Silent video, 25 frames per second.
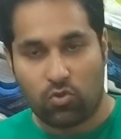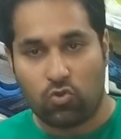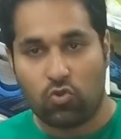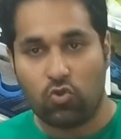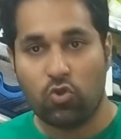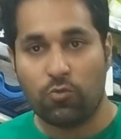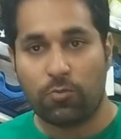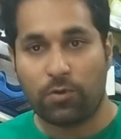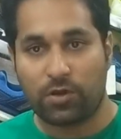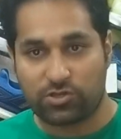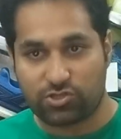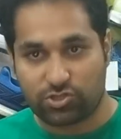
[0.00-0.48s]

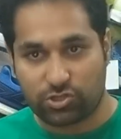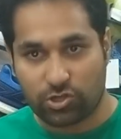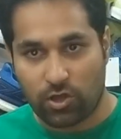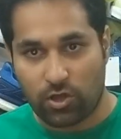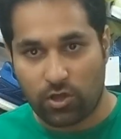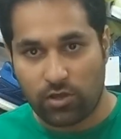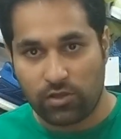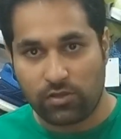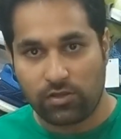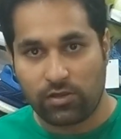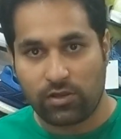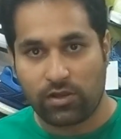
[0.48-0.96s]

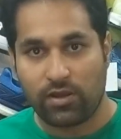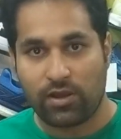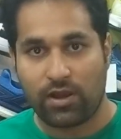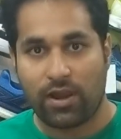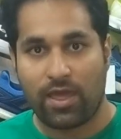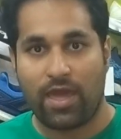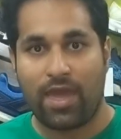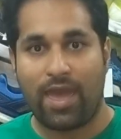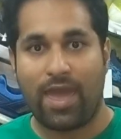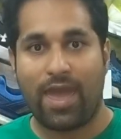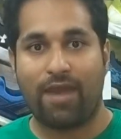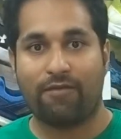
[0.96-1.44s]
Ueberschall
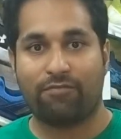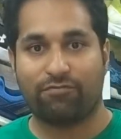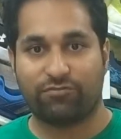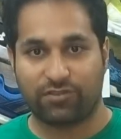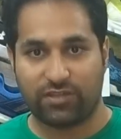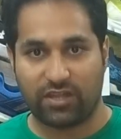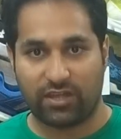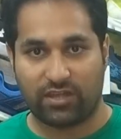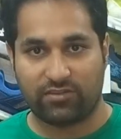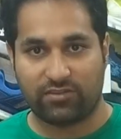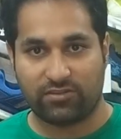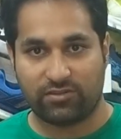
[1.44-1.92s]

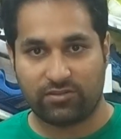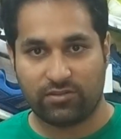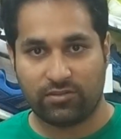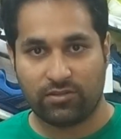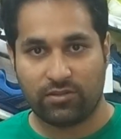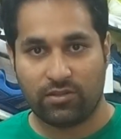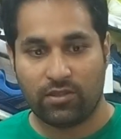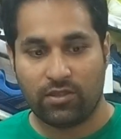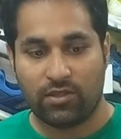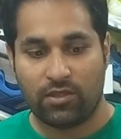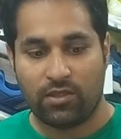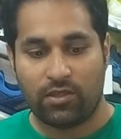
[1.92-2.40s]
F6.
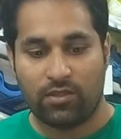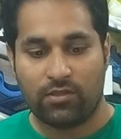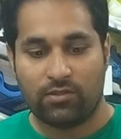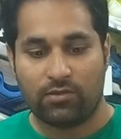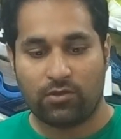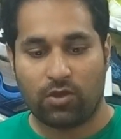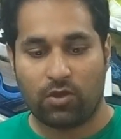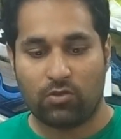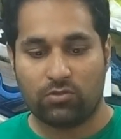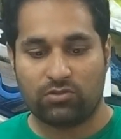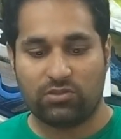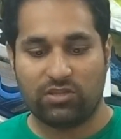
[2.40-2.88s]

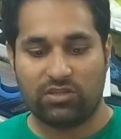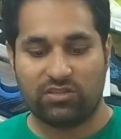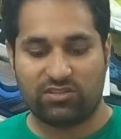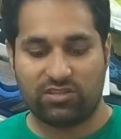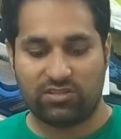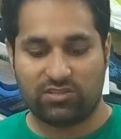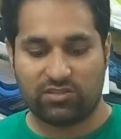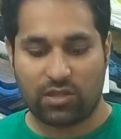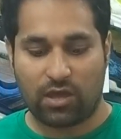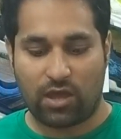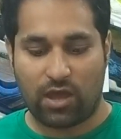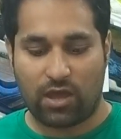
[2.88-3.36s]
Now this
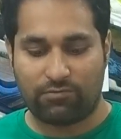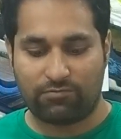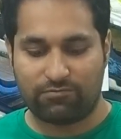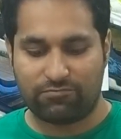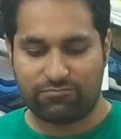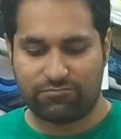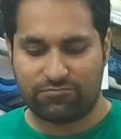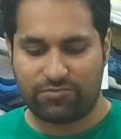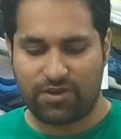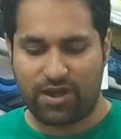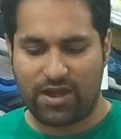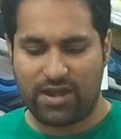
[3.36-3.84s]
is a
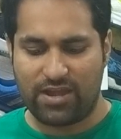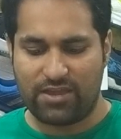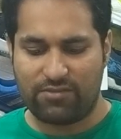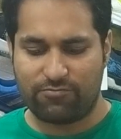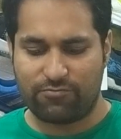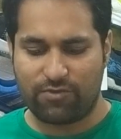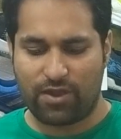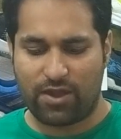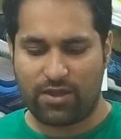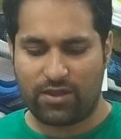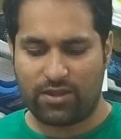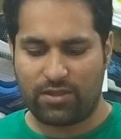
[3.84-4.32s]

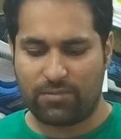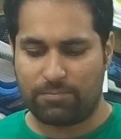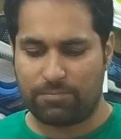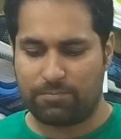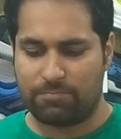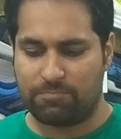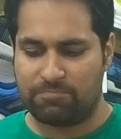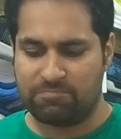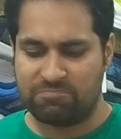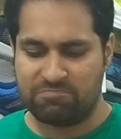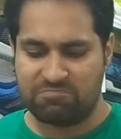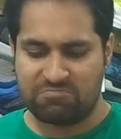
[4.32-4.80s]
very
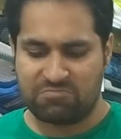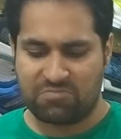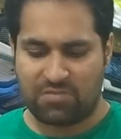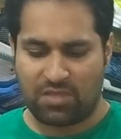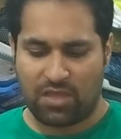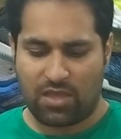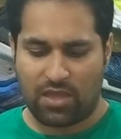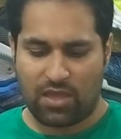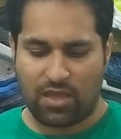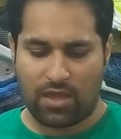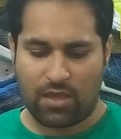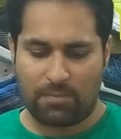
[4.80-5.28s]

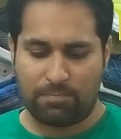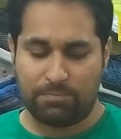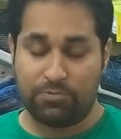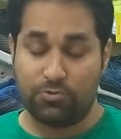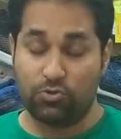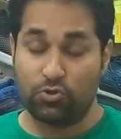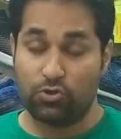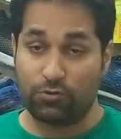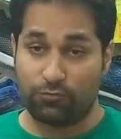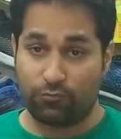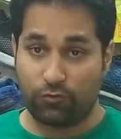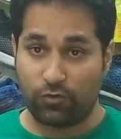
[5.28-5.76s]

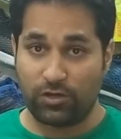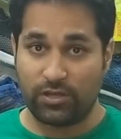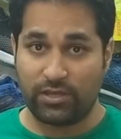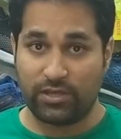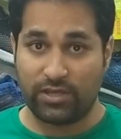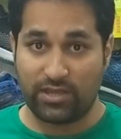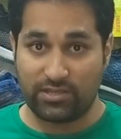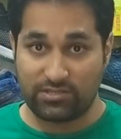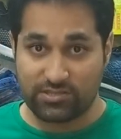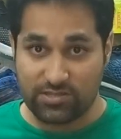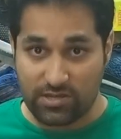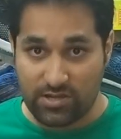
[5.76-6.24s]

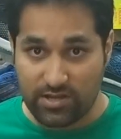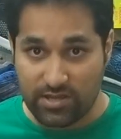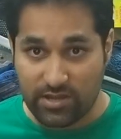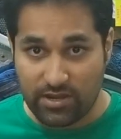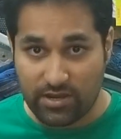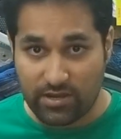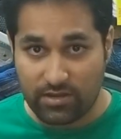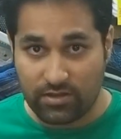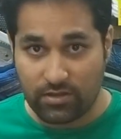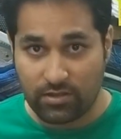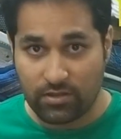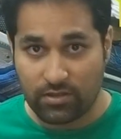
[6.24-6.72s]
beautifully
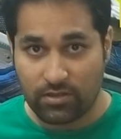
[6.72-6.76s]
engineered